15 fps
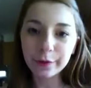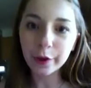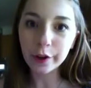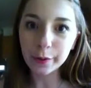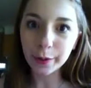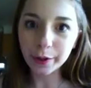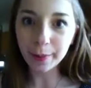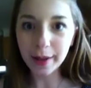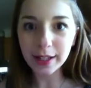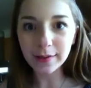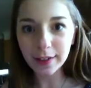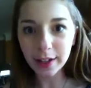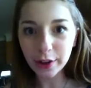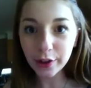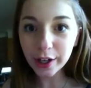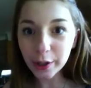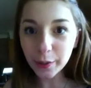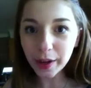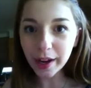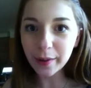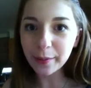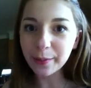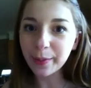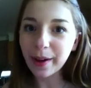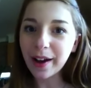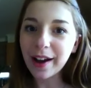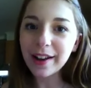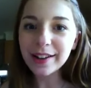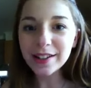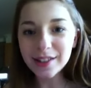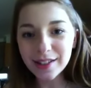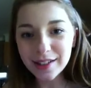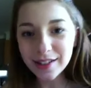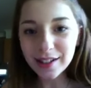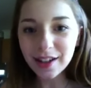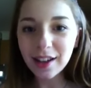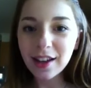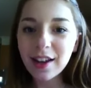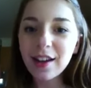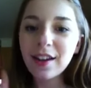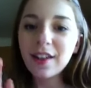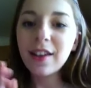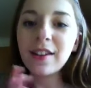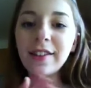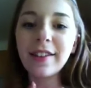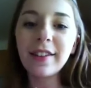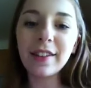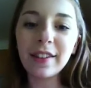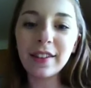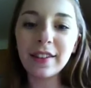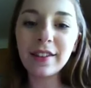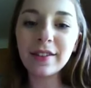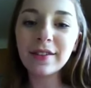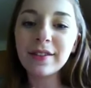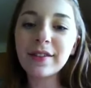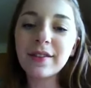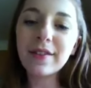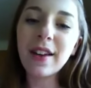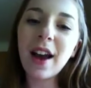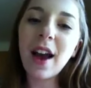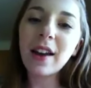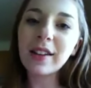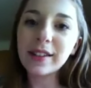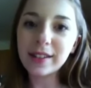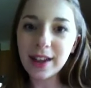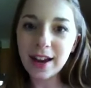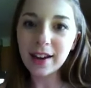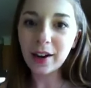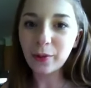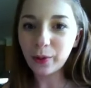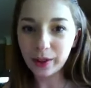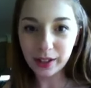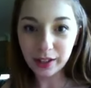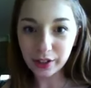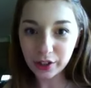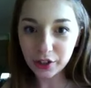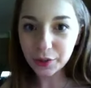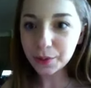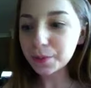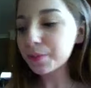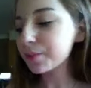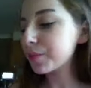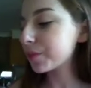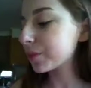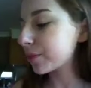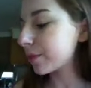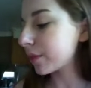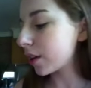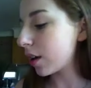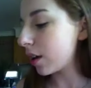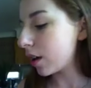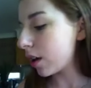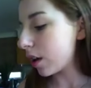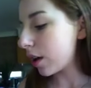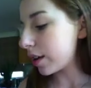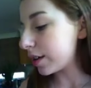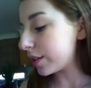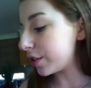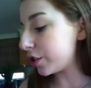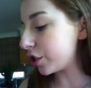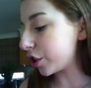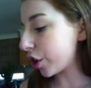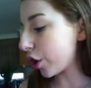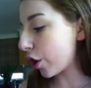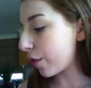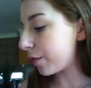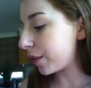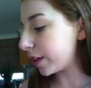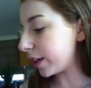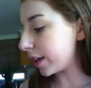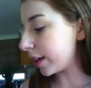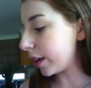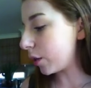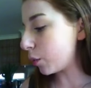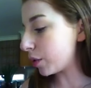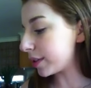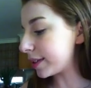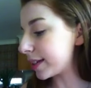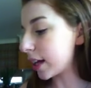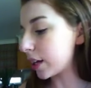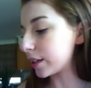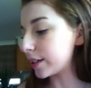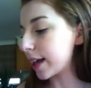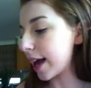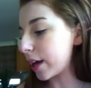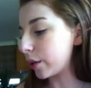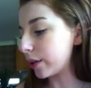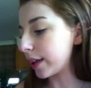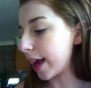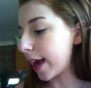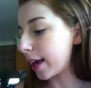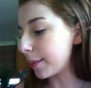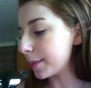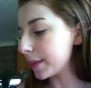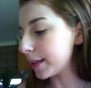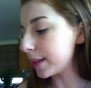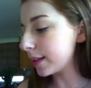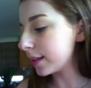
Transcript: course wanted Mass Effect 3 to win, but you I understand, I really do. Studio of the Year was Telltale Games.